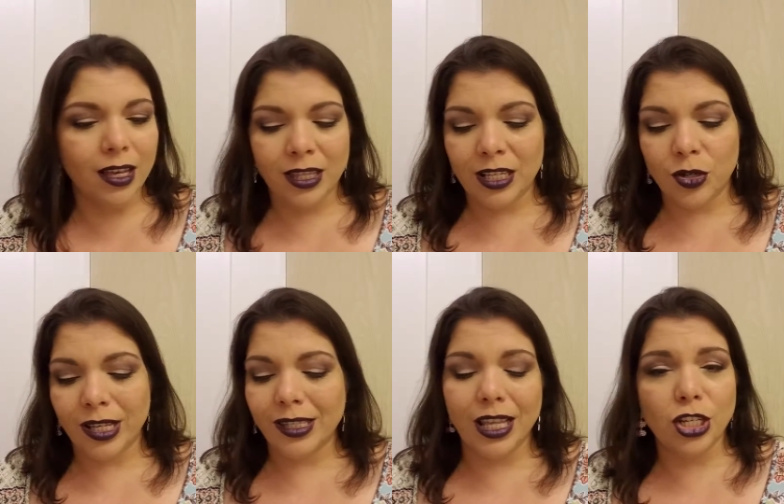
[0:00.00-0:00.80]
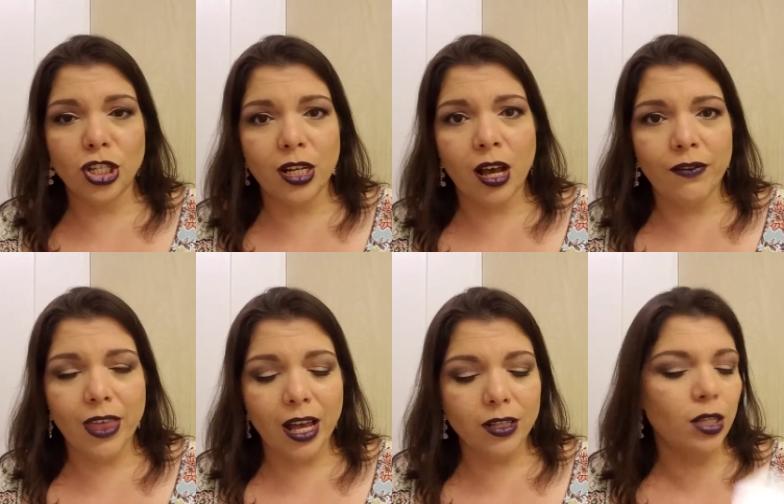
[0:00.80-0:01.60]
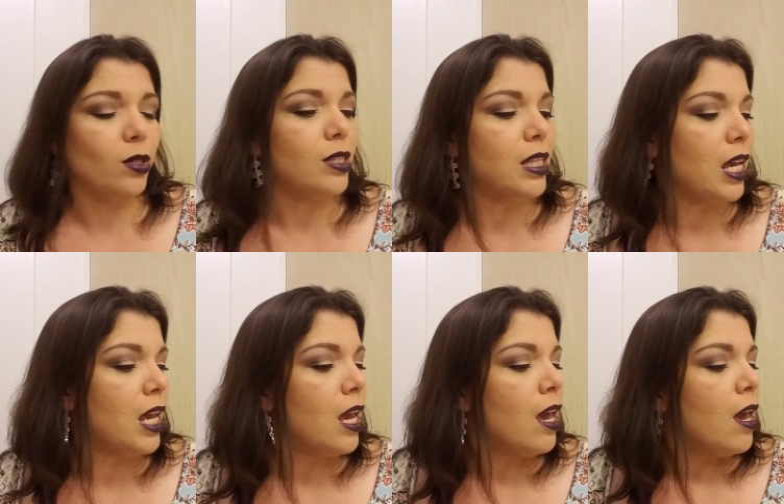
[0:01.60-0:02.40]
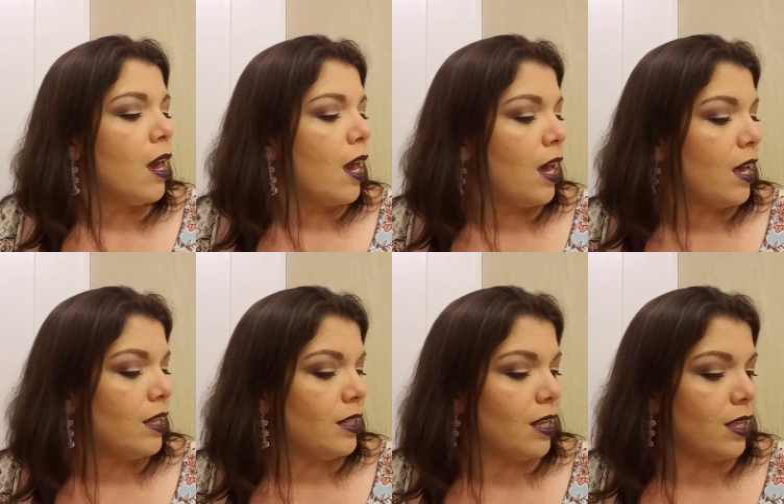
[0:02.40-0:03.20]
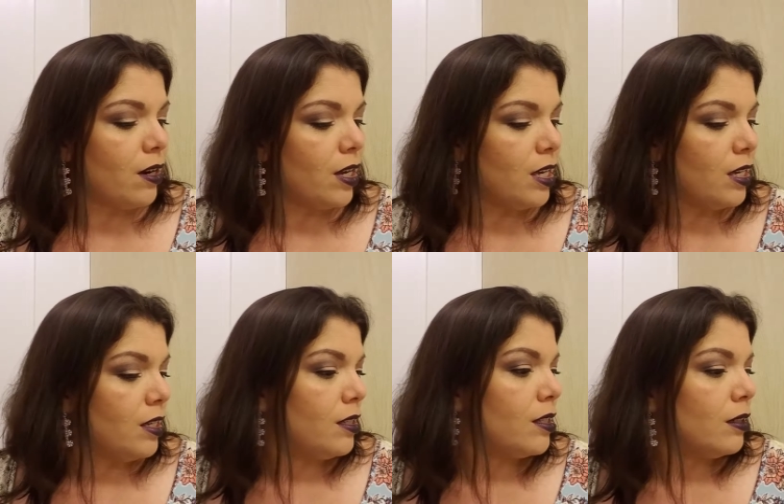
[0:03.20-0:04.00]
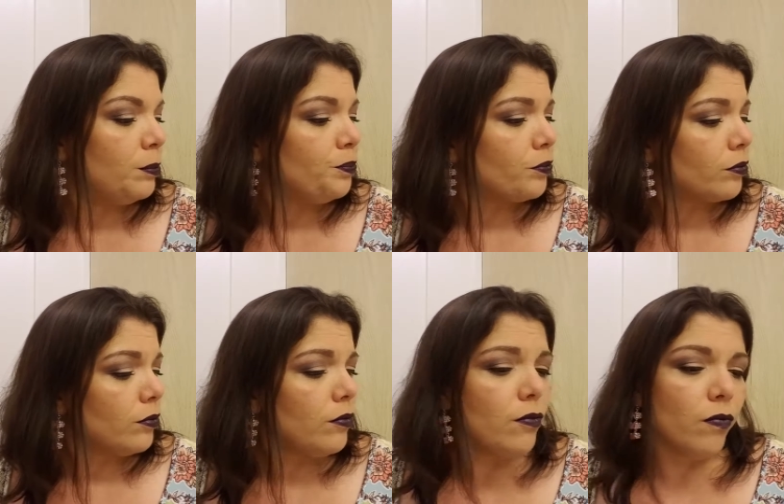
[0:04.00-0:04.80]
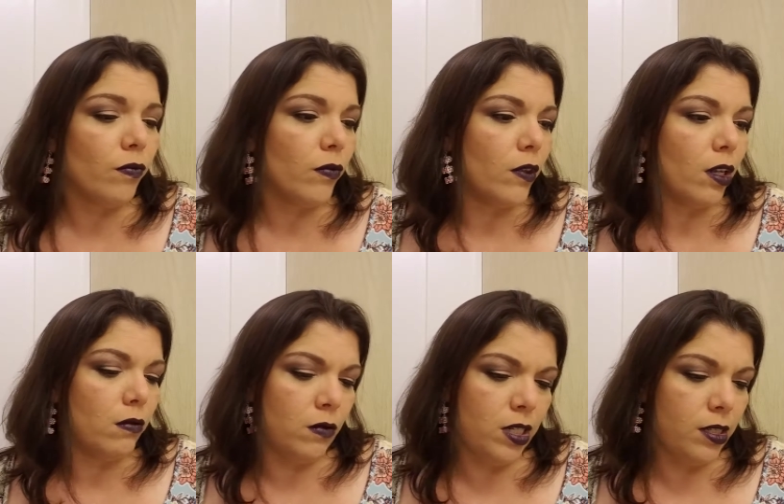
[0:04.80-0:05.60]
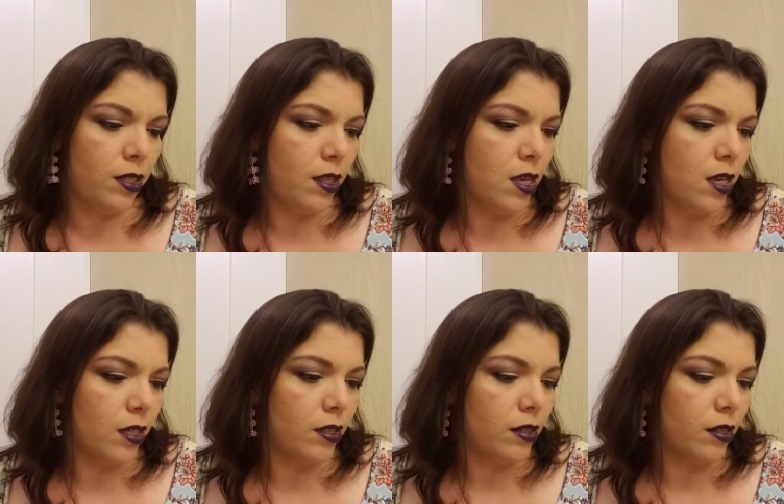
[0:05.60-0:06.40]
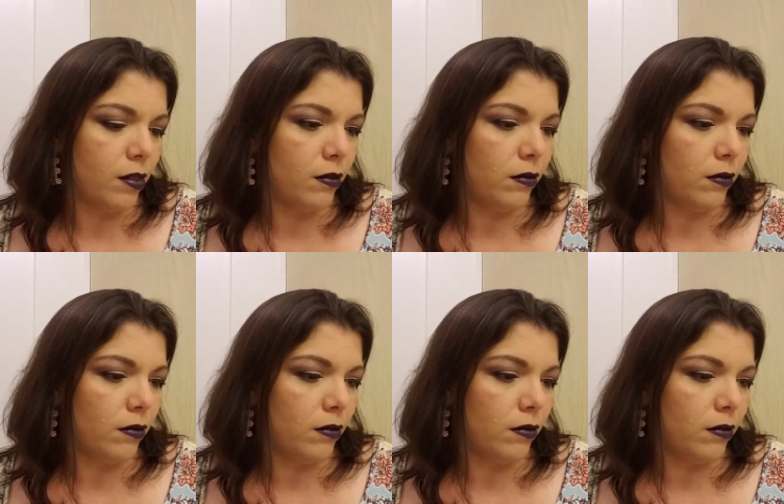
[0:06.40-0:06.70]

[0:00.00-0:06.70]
the translation of that loosely. And there is, what is this?